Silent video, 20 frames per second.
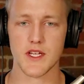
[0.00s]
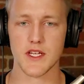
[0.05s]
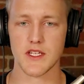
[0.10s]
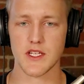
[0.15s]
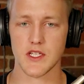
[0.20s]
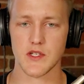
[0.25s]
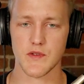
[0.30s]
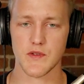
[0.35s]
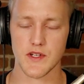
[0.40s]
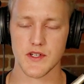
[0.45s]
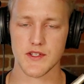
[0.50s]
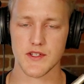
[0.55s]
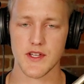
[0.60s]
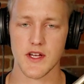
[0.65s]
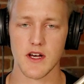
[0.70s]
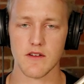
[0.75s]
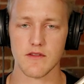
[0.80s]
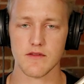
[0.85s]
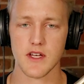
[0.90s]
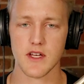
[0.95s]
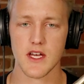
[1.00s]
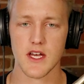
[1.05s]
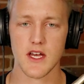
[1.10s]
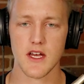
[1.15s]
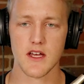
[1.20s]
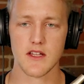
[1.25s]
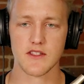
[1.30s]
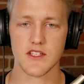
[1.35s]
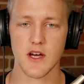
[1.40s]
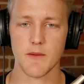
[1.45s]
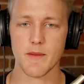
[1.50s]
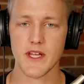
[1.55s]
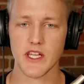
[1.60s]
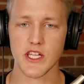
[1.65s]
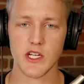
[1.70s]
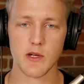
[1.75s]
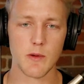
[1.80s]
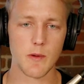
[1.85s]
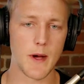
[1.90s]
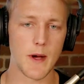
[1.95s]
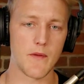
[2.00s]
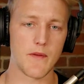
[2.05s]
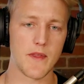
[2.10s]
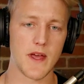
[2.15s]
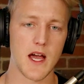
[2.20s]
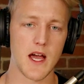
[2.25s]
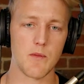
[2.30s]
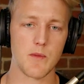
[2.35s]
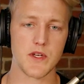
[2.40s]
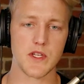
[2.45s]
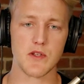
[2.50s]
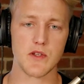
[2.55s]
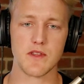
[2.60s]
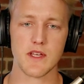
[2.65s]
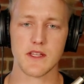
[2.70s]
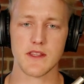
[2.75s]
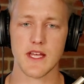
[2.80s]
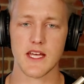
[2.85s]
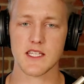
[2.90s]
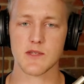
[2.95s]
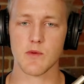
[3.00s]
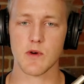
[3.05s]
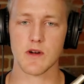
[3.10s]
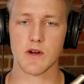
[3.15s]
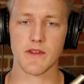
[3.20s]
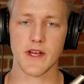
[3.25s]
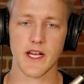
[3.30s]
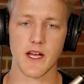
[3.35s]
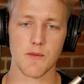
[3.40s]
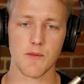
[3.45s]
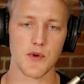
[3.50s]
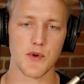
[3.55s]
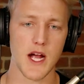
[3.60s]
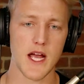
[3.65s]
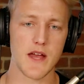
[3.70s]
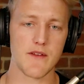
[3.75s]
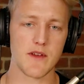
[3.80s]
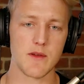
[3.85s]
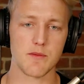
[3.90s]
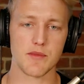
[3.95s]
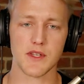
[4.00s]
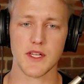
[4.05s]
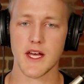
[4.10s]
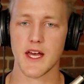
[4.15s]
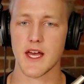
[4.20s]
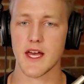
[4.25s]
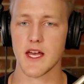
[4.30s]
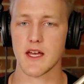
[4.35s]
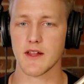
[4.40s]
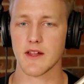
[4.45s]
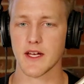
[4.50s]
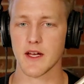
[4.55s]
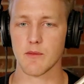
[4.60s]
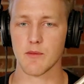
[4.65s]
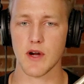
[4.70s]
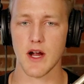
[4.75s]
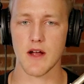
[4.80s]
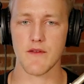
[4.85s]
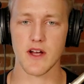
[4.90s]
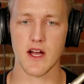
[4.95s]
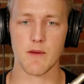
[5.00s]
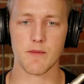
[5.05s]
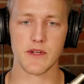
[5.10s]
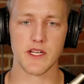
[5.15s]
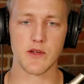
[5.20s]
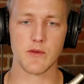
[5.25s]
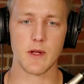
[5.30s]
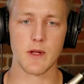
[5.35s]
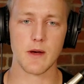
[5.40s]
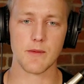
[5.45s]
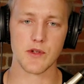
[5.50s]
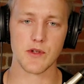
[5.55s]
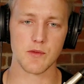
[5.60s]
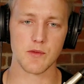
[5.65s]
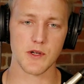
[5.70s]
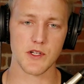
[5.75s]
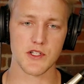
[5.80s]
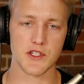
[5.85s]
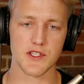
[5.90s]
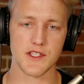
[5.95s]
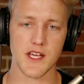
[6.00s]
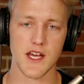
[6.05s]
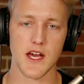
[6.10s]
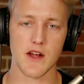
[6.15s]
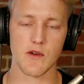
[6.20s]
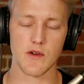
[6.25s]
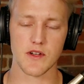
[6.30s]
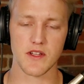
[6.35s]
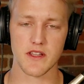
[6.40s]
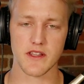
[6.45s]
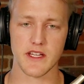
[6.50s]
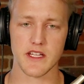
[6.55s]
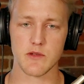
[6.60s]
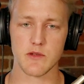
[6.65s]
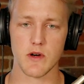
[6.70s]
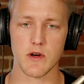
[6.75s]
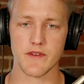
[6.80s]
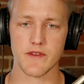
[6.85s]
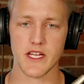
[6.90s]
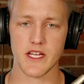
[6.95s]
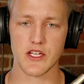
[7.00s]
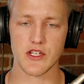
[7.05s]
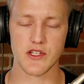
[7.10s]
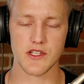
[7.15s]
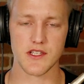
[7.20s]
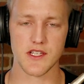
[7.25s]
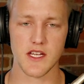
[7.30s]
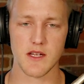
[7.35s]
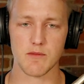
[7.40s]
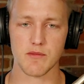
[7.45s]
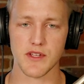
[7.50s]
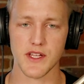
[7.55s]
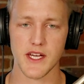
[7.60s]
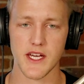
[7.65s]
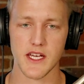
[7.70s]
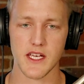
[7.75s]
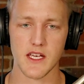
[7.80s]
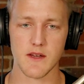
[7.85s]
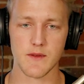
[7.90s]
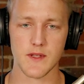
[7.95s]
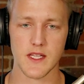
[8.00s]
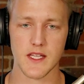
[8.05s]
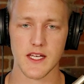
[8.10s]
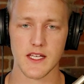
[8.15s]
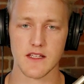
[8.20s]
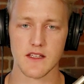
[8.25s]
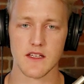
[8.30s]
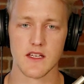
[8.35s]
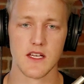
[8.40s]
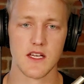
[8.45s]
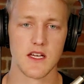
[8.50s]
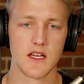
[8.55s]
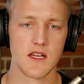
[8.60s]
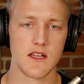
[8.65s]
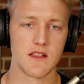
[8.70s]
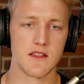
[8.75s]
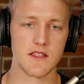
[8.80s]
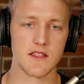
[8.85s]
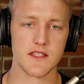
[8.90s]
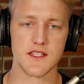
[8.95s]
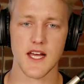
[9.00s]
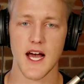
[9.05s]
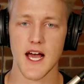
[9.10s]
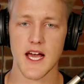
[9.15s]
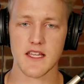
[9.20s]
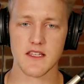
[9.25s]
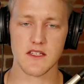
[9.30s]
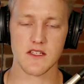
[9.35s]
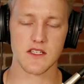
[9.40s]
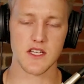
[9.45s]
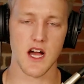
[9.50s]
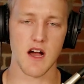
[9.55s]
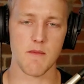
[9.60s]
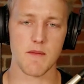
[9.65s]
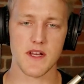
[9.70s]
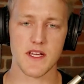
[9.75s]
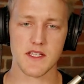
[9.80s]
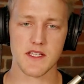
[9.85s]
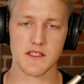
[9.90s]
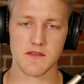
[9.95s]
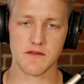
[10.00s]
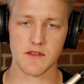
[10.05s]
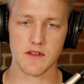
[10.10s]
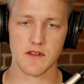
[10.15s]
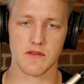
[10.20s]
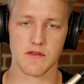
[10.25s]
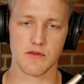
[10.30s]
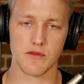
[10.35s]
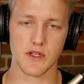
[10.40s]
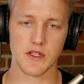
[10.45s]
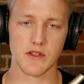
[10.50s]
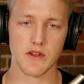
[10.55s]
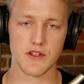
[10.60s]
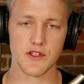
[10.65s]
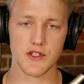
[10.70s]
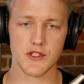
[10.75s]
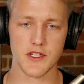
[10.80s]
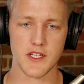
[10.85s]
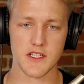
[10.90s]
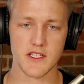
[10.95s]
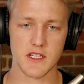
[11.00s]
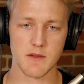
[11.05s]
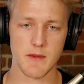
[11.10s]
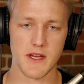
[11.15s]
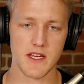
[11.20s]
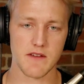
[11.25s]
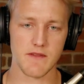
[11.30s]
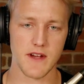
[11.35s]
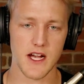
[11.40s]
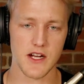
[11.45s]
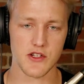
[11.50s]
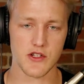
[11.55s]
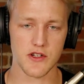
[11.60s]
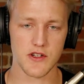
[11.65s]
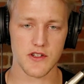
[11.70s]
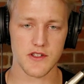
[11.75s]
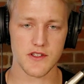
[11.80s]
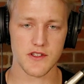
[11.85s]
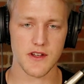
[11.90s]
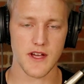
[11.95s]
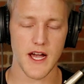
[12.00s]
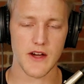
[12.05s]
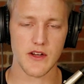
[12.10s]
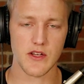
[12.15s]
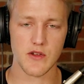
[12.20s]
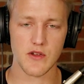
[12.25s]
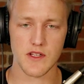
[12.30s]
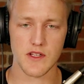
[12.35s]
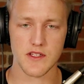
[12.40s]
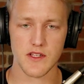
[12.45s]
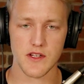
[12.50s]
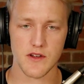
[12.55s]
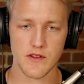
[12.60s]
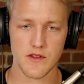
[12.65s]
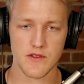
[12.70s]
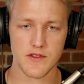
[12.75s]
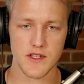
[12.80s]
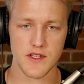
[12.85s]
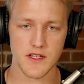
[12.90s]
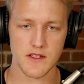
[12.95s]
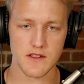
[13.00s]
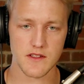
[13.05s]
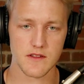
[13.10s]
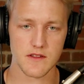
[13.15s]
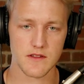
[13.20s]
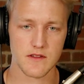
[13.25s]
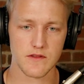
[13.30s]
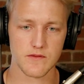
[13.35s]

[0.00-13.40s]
ASICs for yourself. Tell me a little bit about that. Would you think that's more of like a private play, like a private company would be able to purchase that, or do you think that's more of a nation state play given like the size and dominance of the three largest ASIC manufacturers? How do you consider those things?